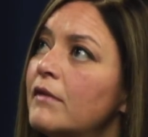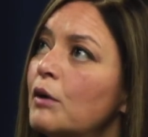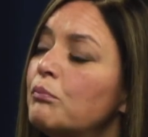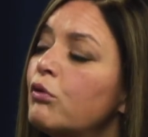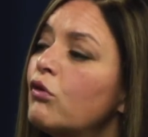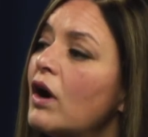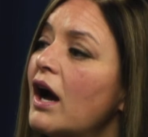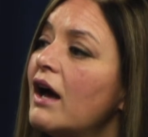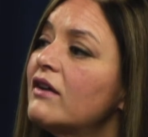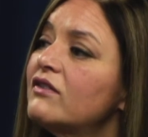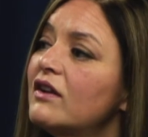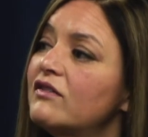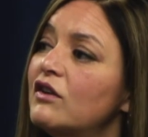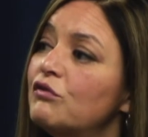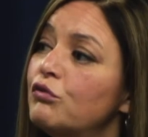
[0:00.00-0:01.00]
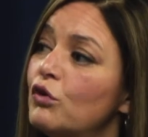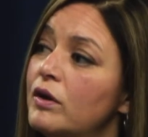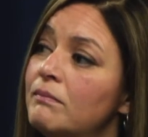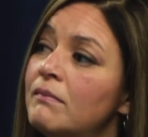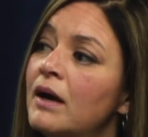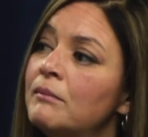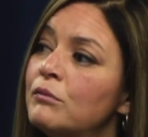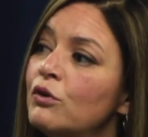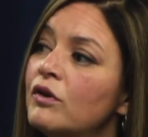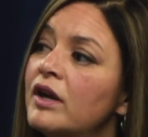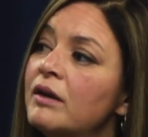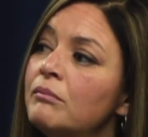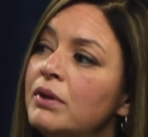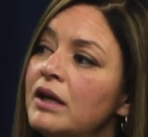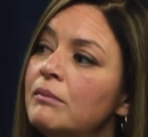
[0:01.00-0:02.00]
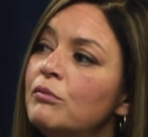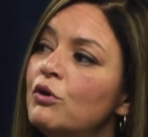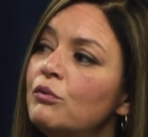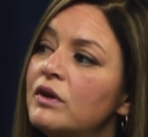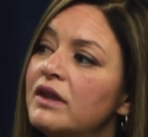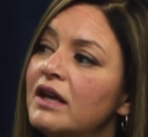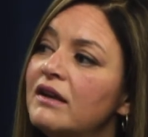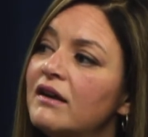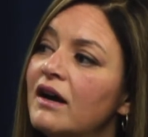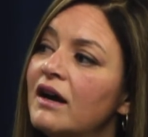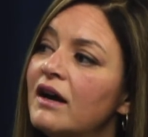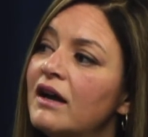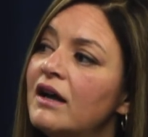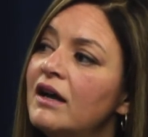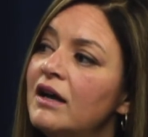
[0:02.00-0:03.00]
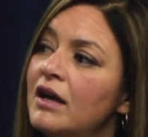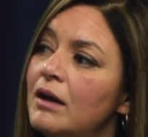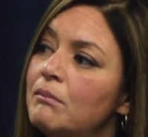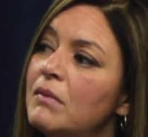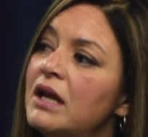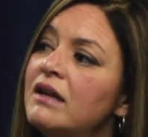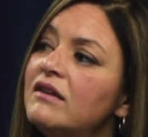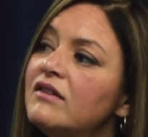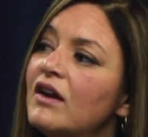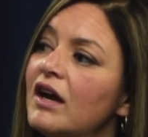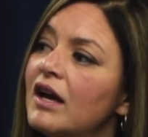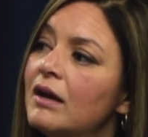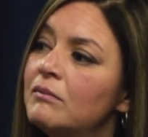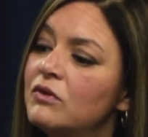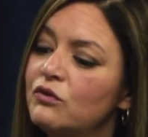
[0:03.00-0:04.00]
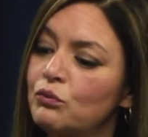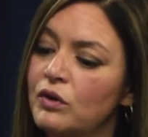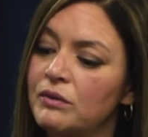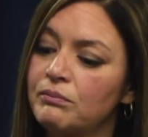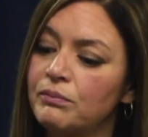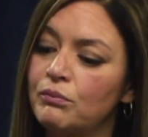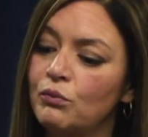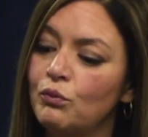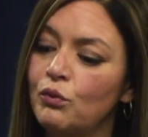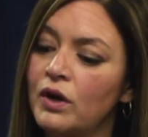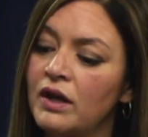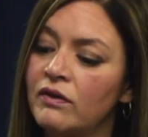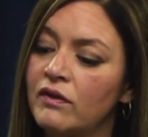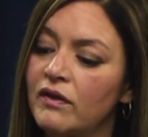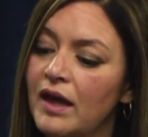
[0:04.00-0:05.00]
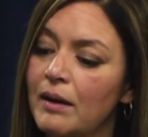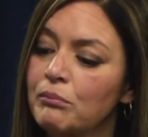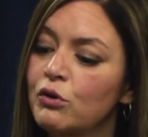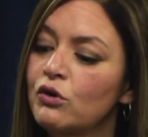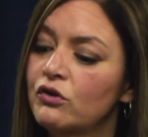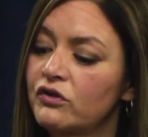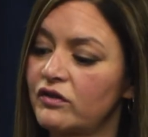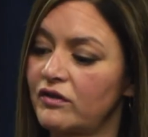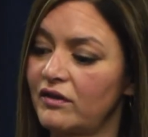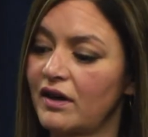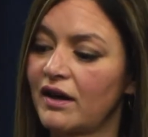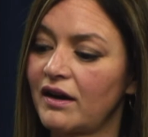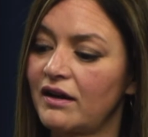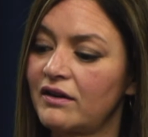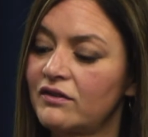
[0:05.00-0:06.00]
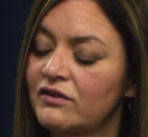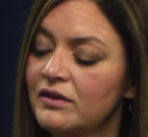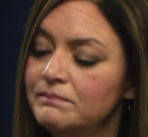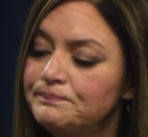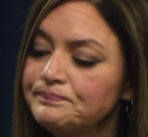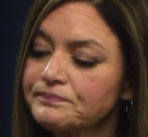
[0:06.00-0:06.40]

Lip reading: process of remembering people when they die, many times when that person dies,